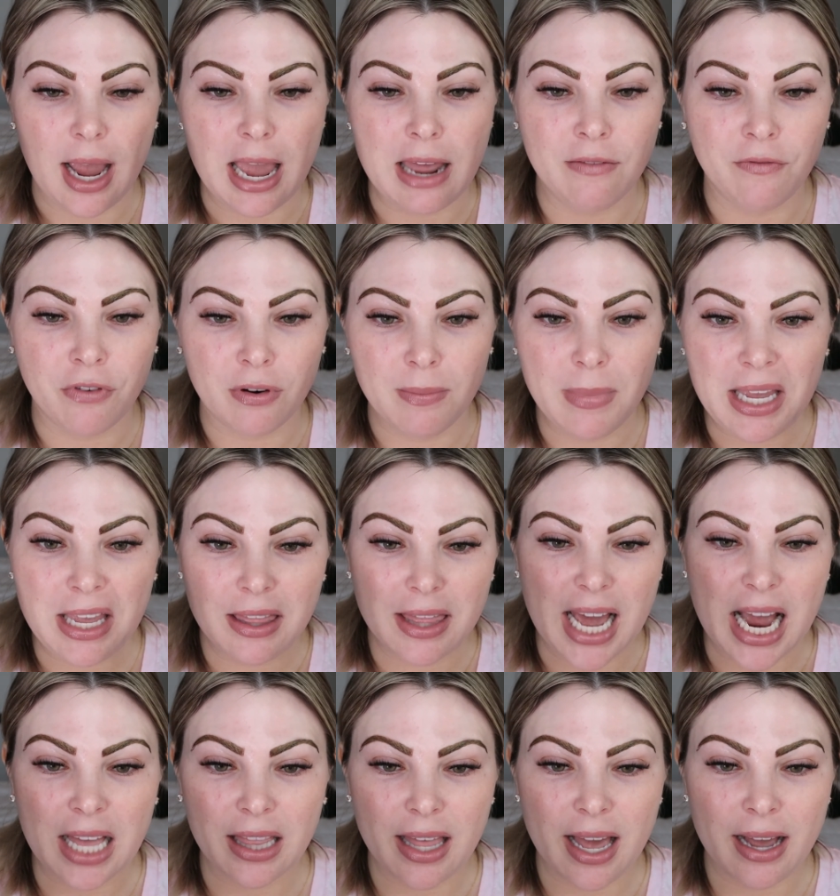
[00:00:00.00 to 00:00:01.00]
And for me,
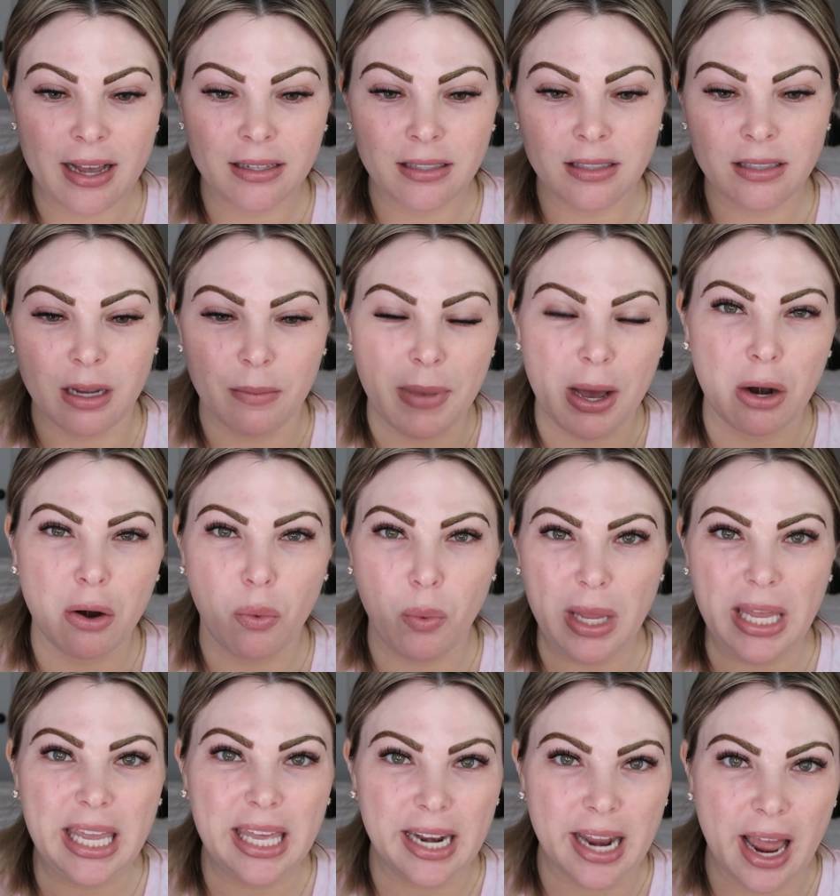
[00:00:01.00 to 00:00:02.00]
that lasts about a
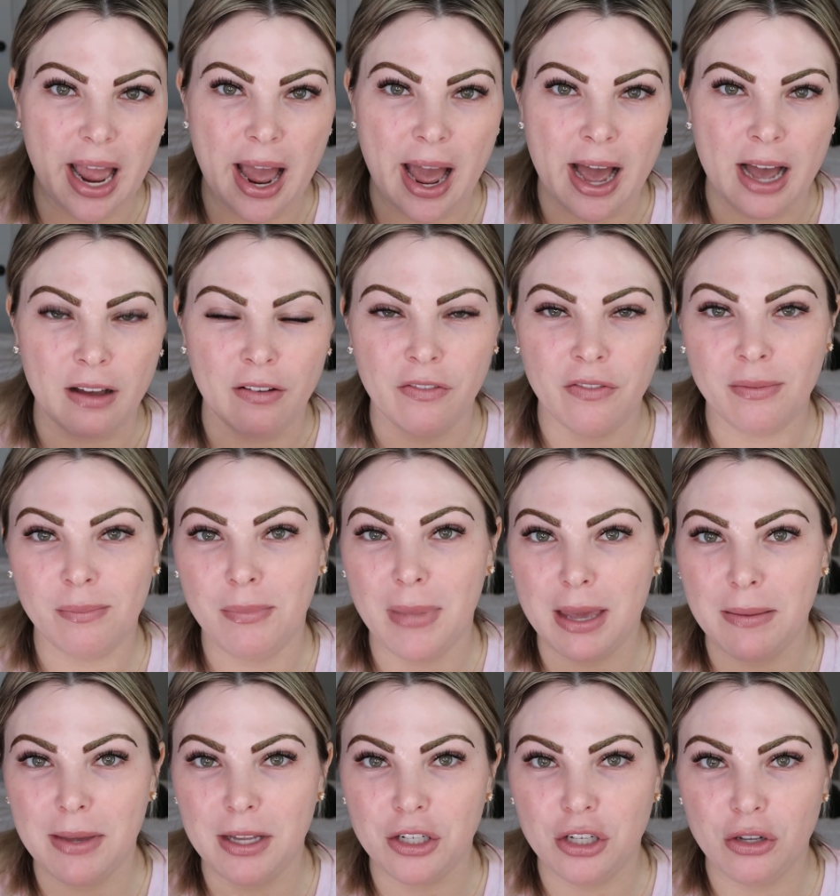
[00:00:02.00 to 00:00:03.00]
week and a half,
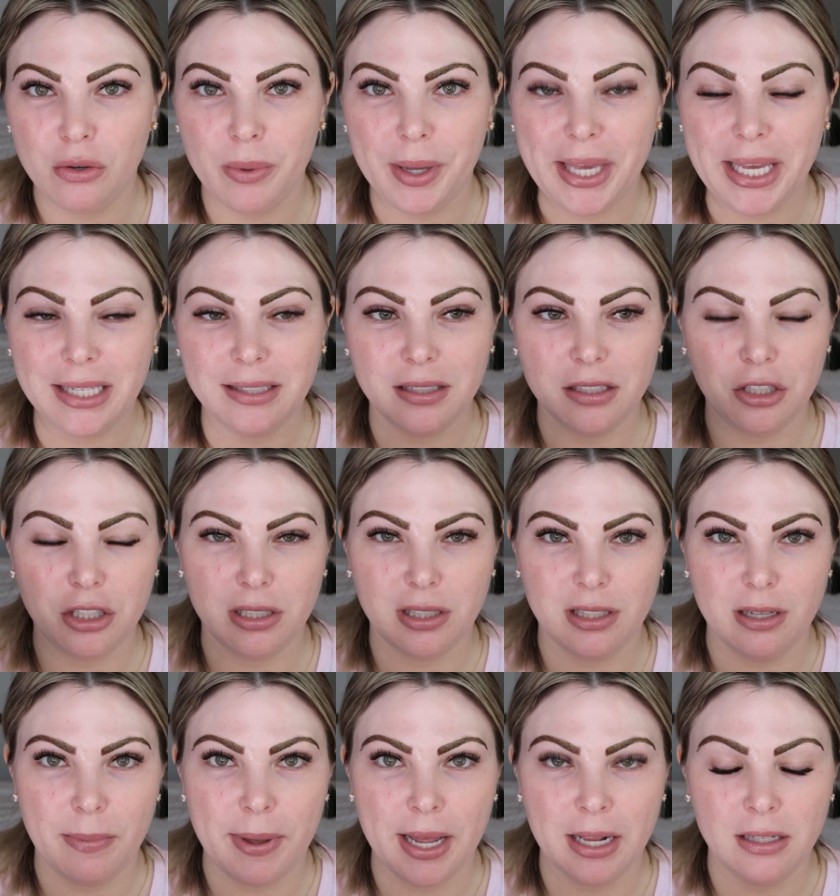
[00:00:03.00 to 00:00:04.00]
maybe 2 weeks. It
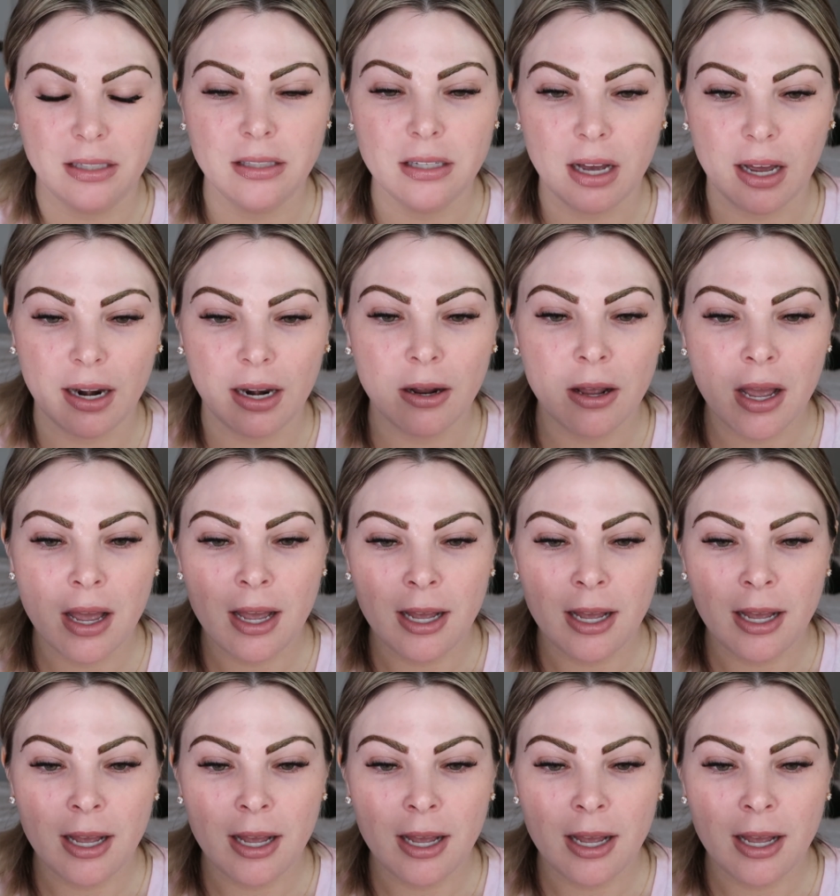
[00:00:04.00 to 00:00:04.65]
just depends on